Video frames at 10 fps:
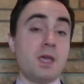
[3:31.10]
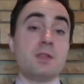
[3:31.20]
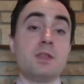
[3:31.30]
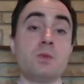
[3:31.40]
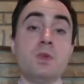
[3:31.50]

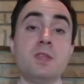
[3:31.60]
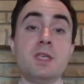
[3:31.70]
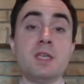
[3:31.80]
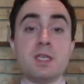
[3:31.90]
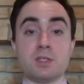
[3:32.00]
And then
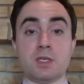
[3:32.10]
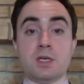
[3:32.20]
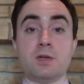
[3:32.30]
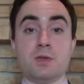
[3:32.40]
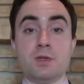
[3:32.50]
within each
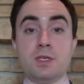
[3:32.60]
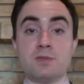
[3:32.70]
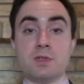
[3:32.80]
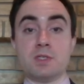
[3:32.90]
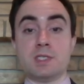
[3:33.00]
article, you have
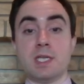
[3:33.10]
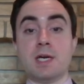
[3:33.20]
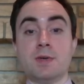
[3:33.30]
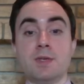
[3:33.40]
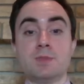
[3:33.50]
to understand
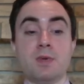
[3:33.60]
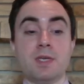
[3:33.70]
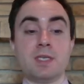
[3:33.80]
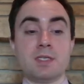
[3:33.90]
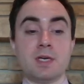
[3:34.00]
how he's
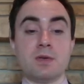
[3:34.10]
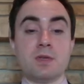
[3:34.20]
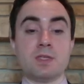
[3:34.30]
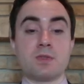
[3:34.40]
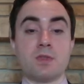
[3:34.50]
breaking down
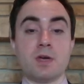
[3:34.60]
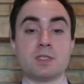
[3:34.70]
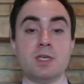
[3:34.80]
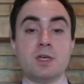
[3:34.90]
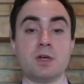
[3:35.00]
his
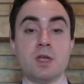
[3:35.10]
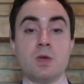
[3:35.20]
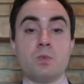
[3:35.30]
thoughts here.